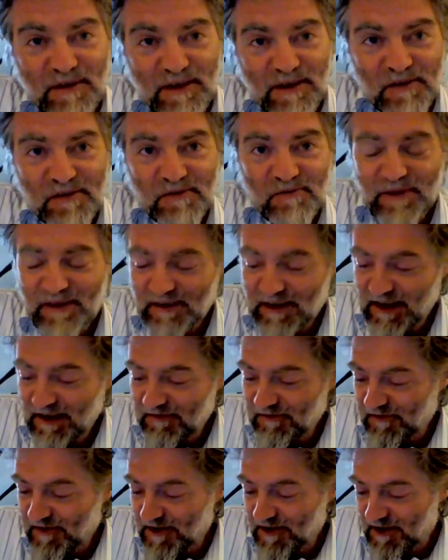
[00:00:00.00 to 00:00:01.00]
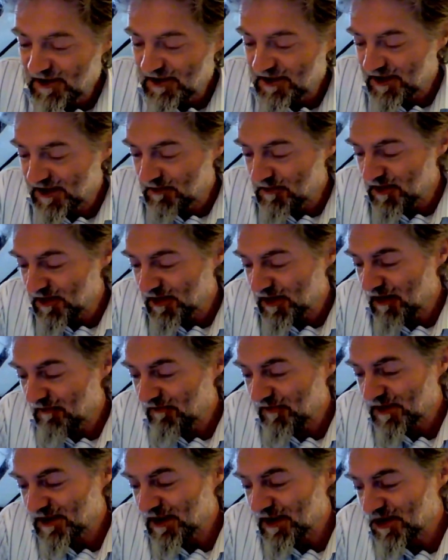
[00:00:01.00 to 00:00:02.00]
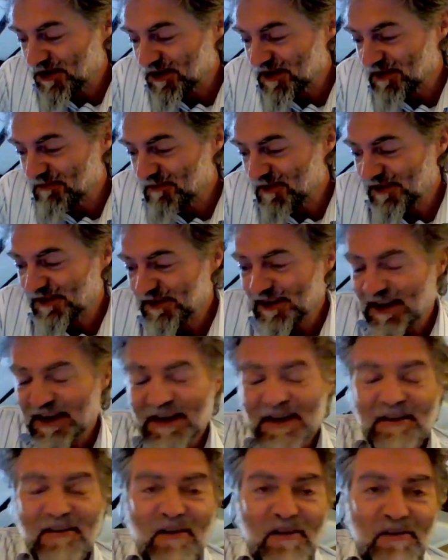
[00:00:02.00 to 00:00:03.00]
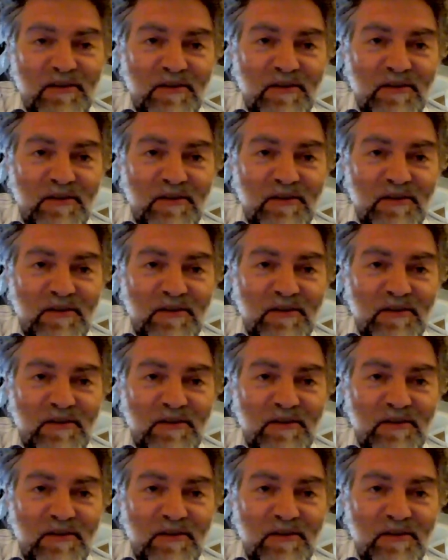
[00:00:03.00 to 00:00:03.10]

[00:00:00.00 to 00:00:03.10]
We'll have some other conversation some other day.